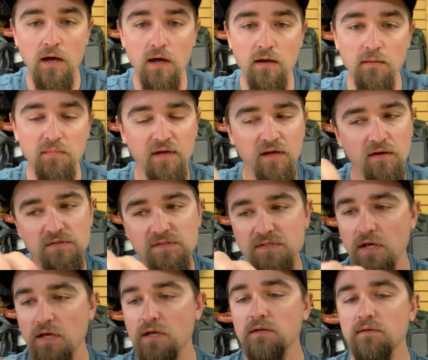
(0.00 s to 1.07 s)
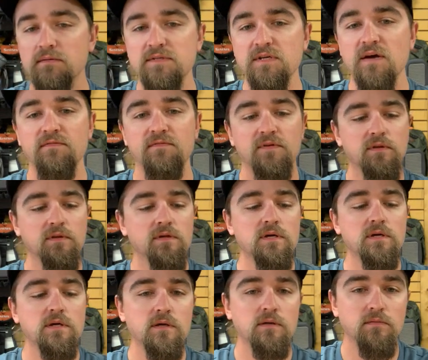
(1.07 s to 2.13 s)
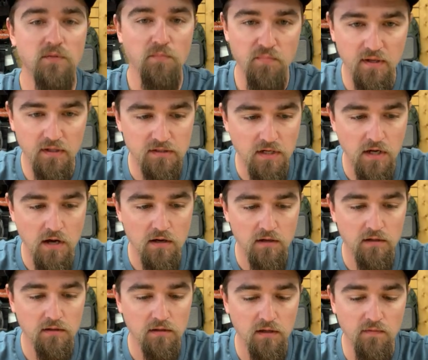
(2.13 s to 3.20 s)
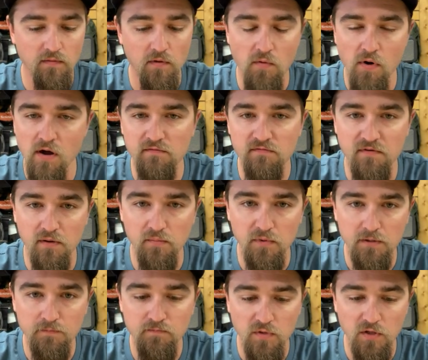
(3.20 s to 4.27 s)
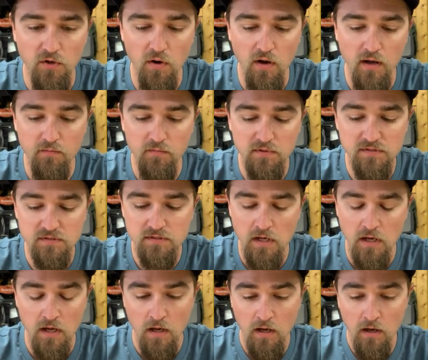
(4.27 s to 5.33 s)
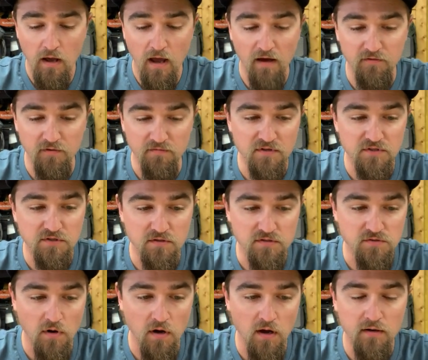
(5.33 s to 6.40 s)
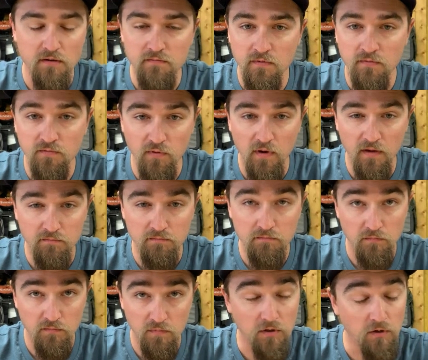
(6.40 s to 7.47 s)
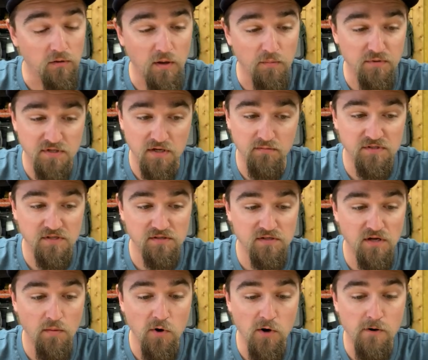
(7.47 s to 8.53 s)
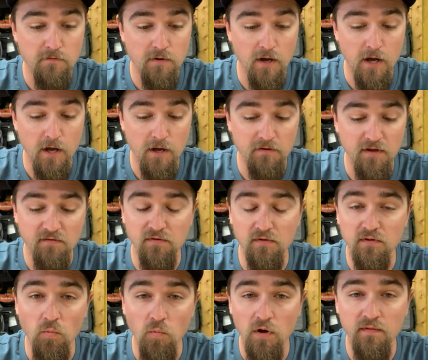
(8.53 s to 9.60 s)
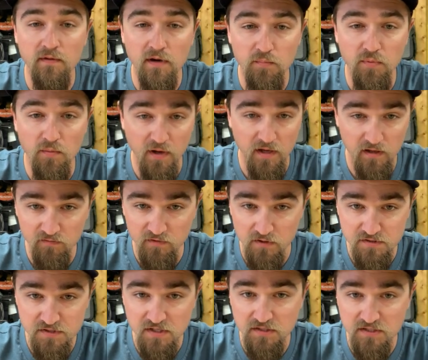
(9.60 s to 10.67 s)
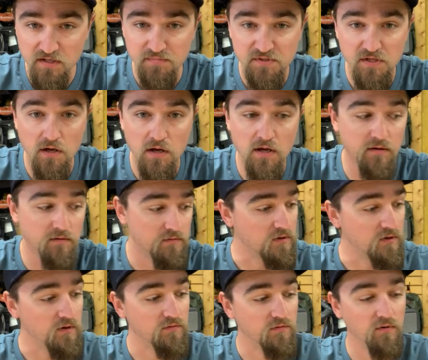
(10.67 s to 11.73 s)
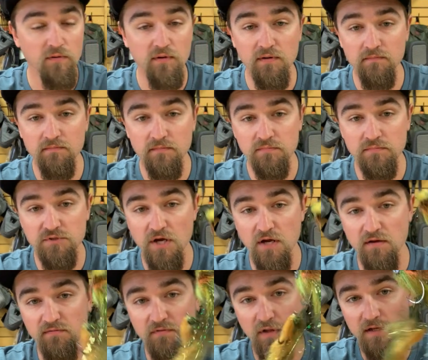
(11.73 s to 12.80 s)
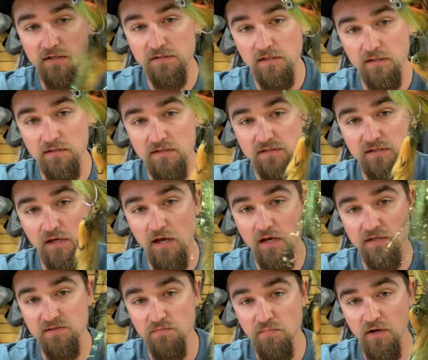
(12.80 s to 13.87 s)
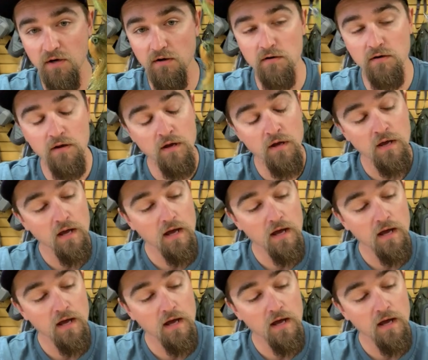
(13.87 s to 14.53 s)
Like I was saying, definitely the big dog in the rod family. I was, after fishing this rod throughout, a couple times this summer, definitely one that I put my heavier sink tips on, throwing giant flies like these guys and bigger.